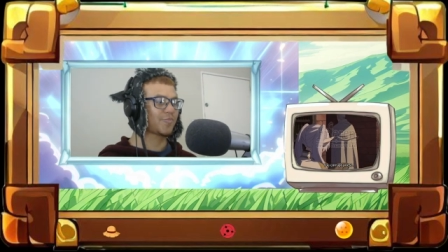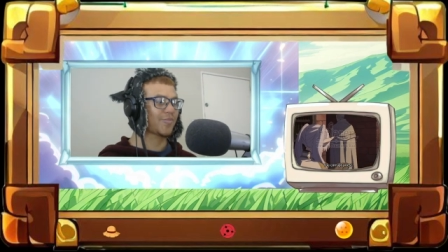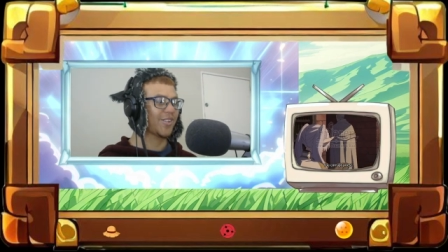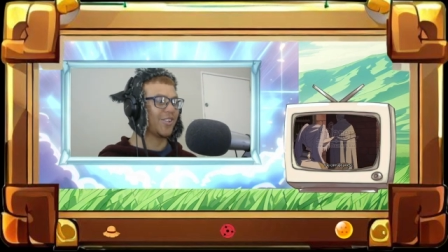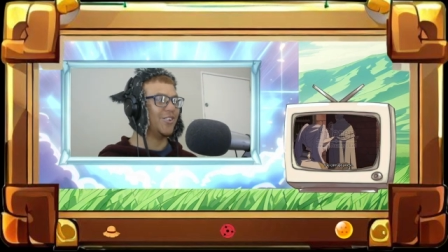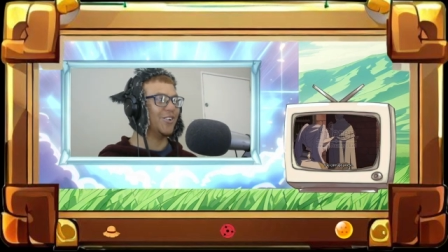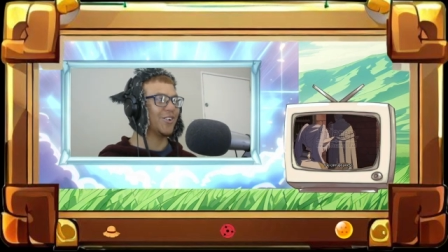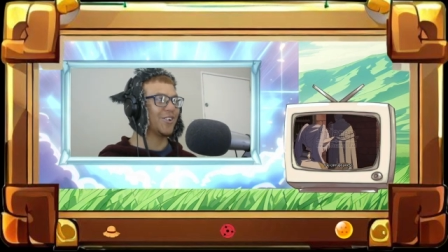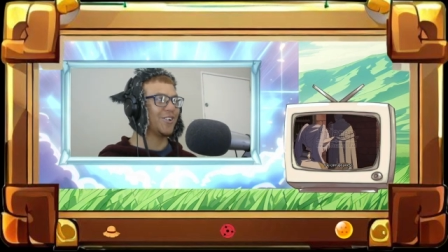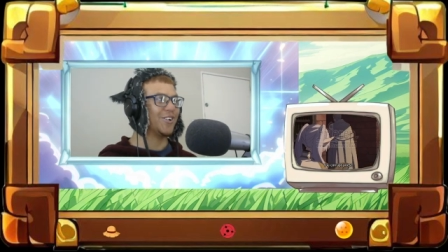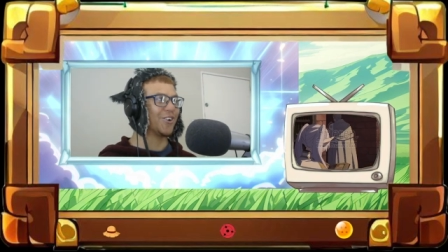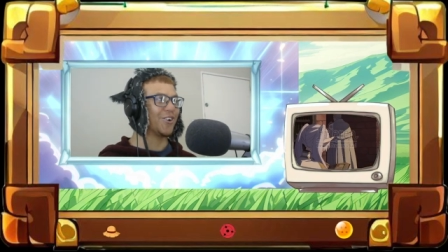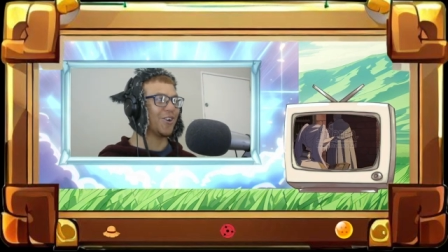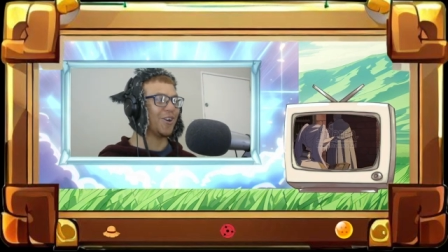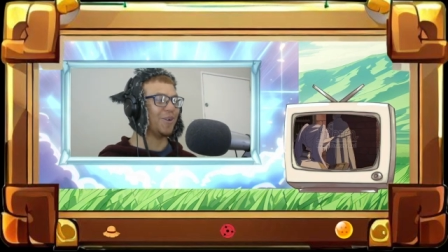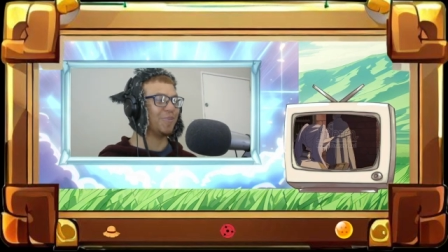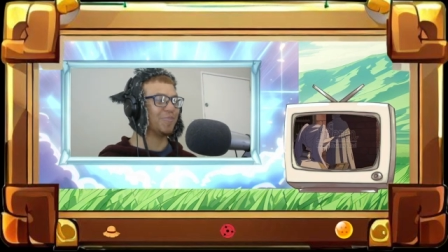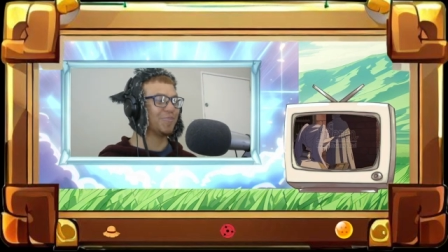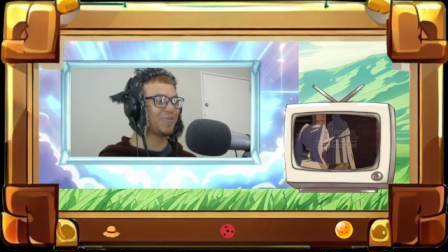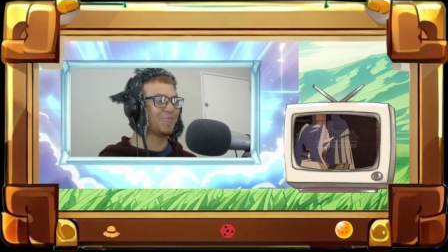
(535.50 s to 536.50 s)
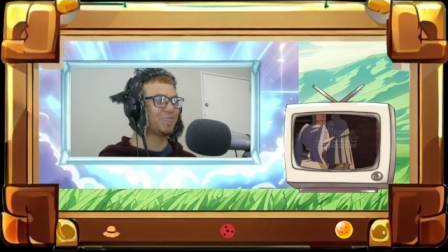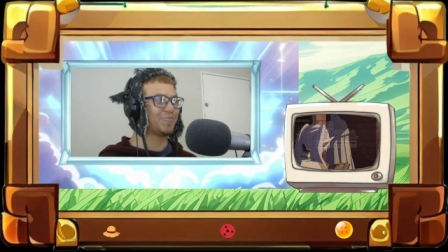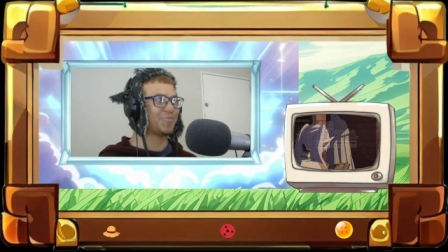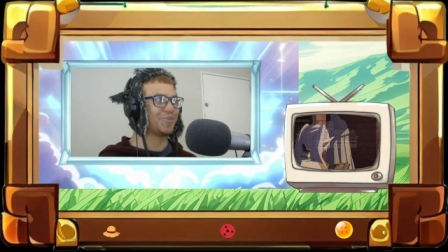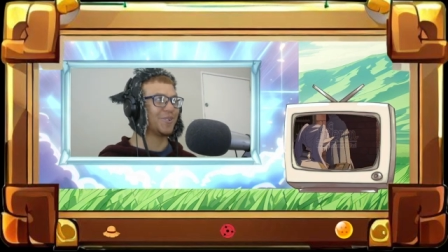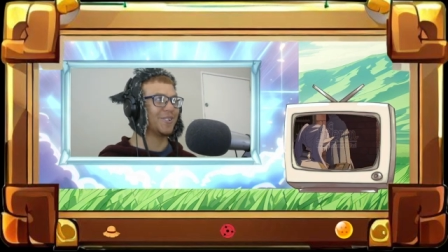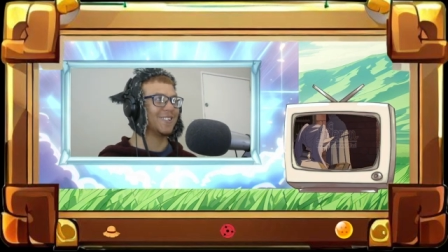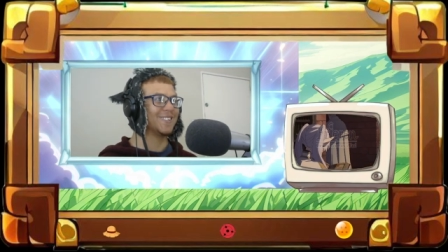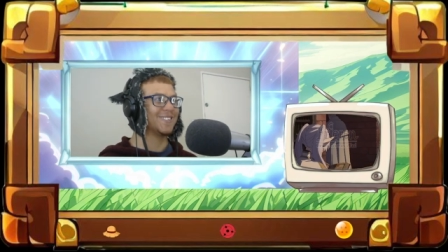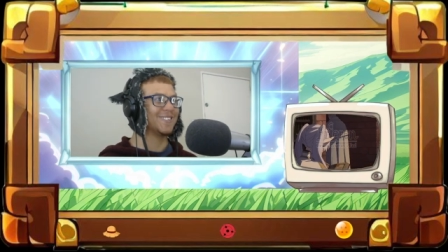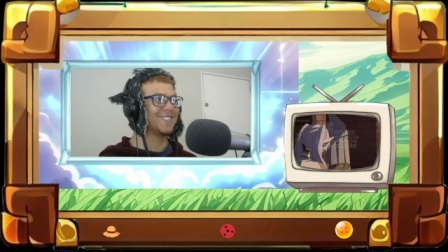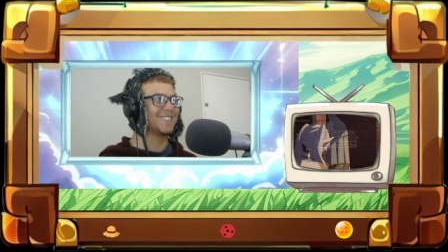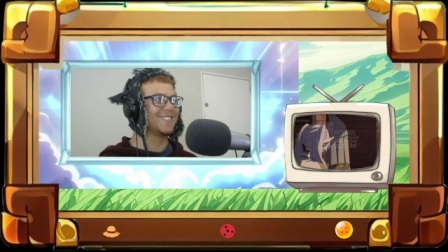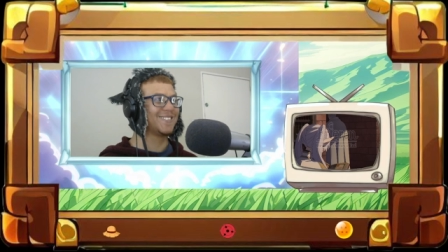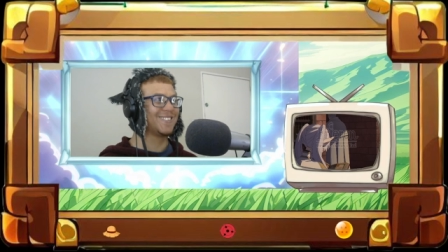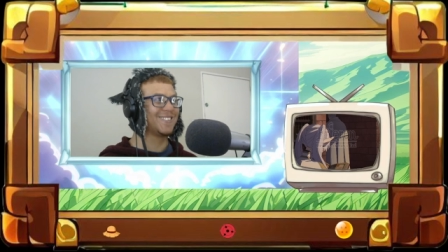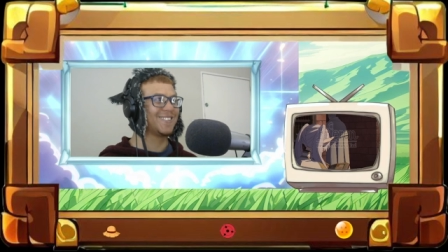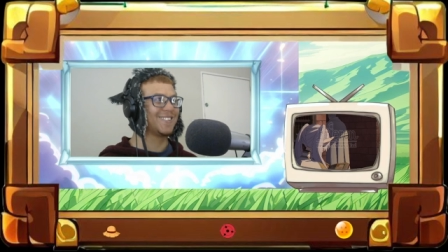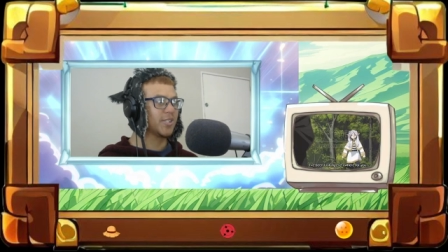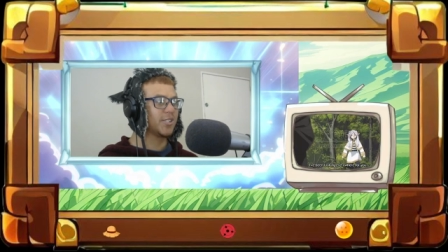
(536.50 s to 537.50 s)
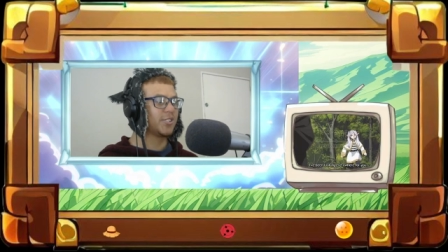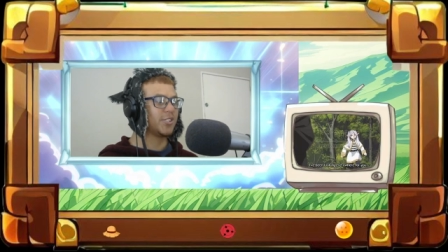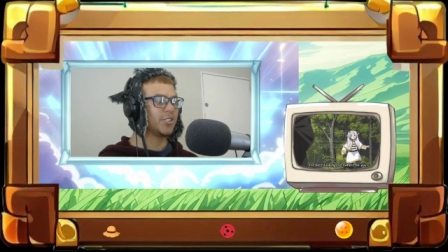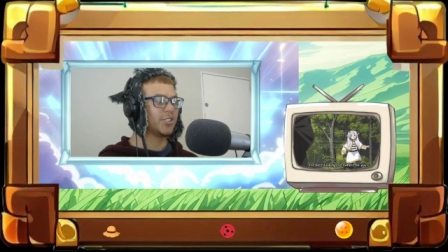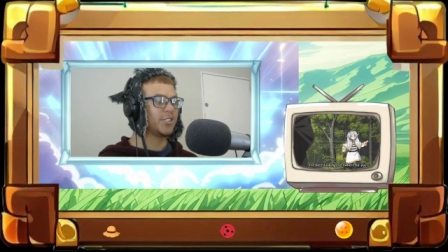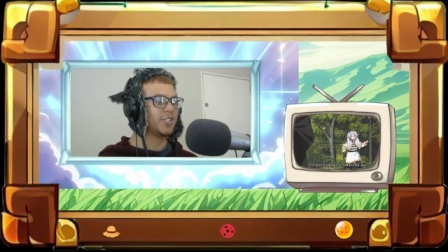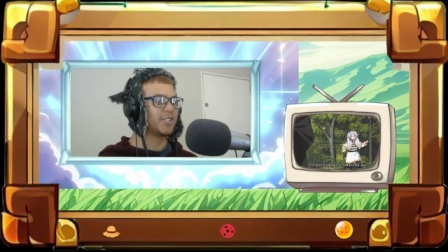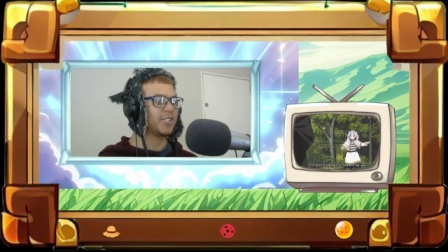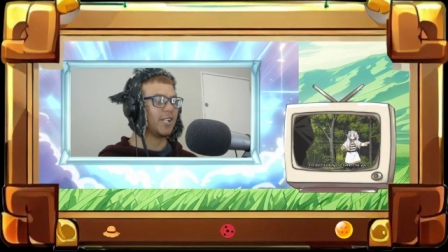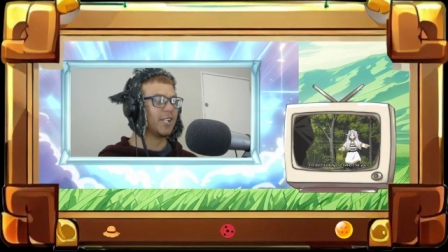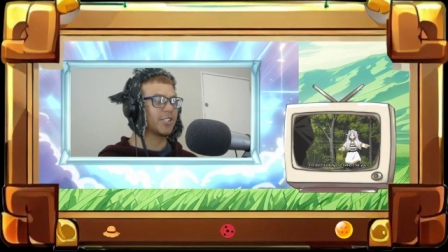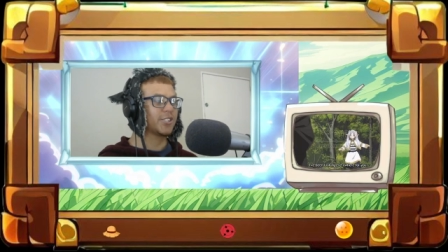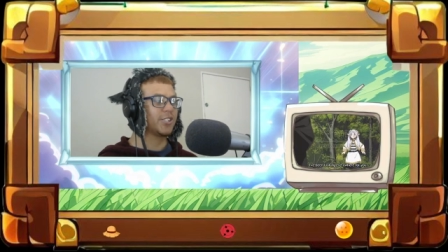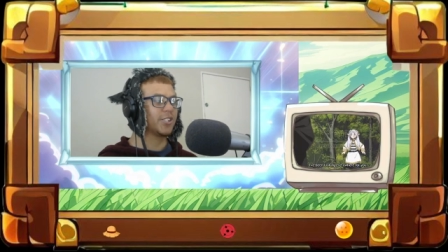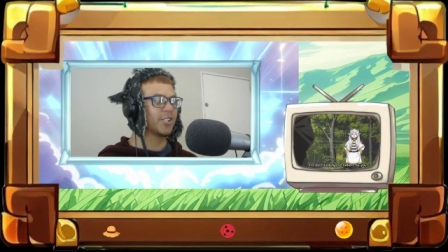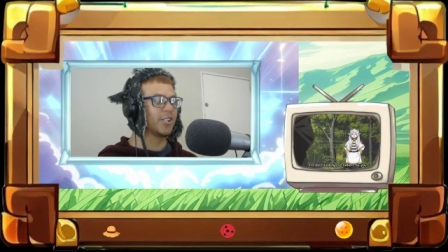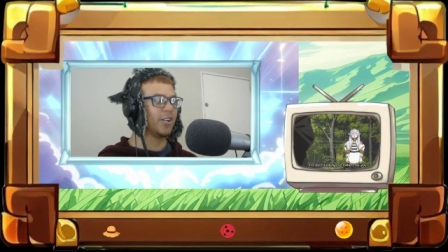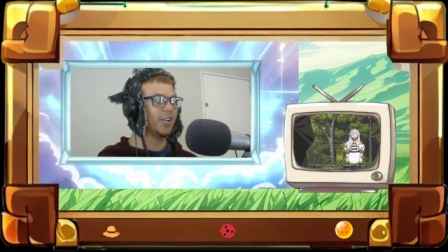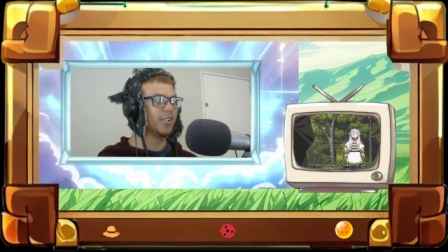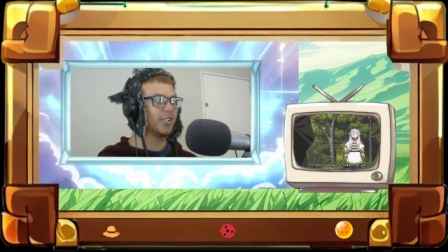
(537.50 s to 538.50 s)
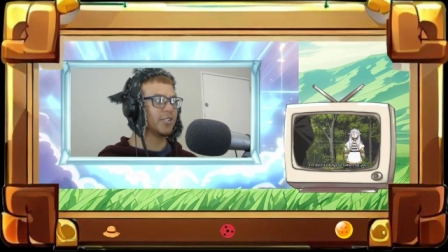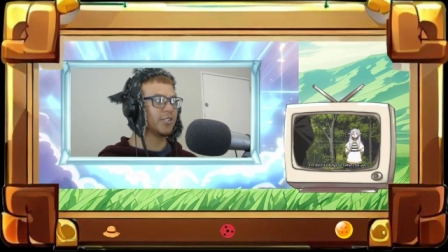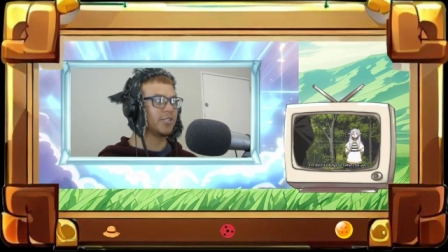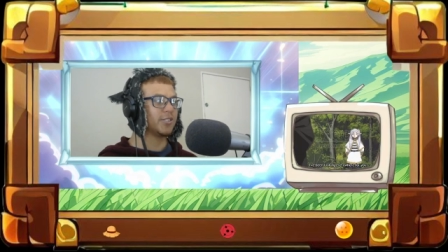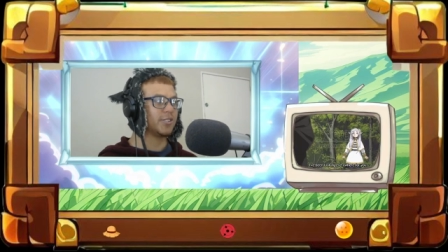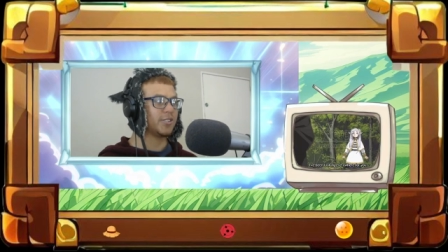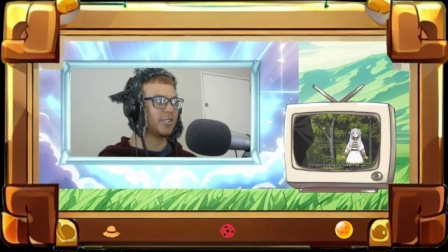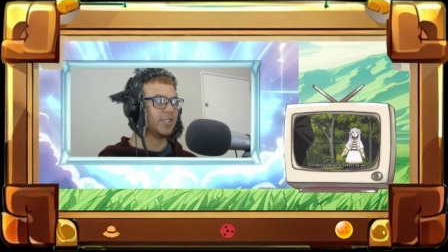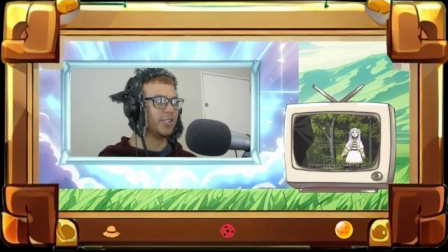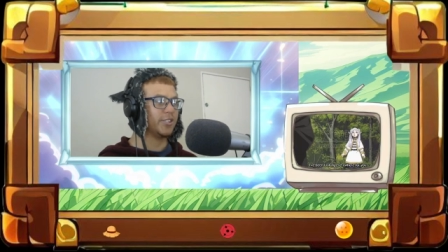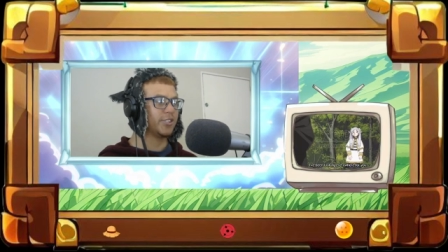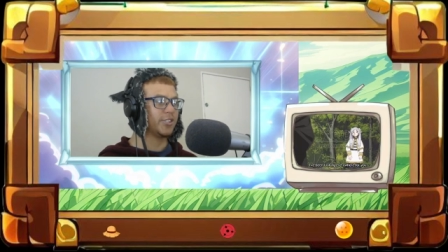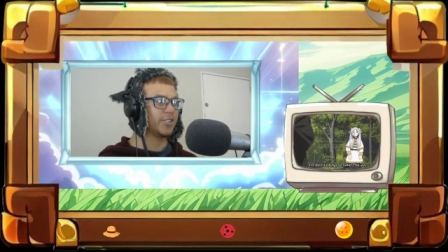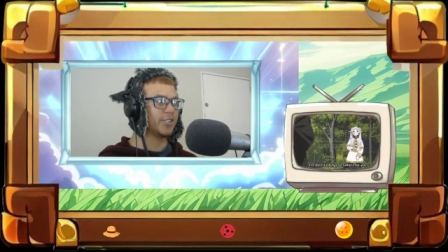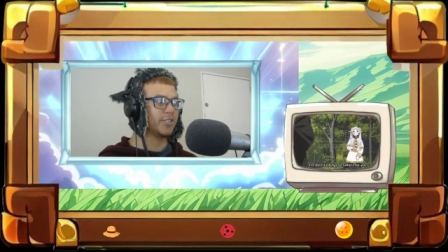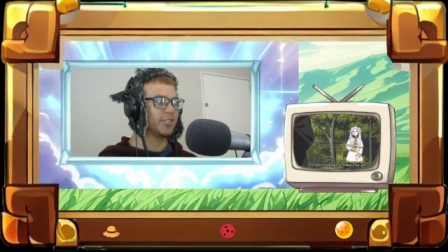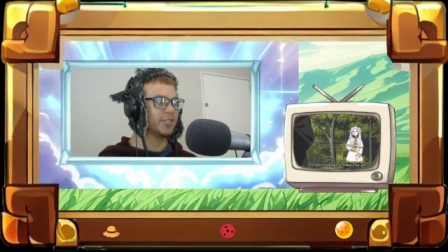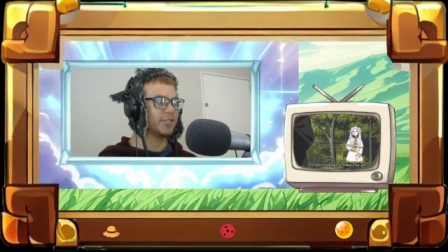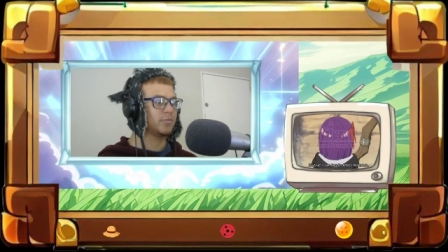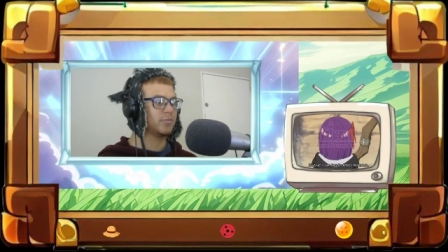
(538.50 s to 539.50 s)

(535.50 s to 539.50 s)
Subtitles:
You corrupt priest. So she's actually going to teach her.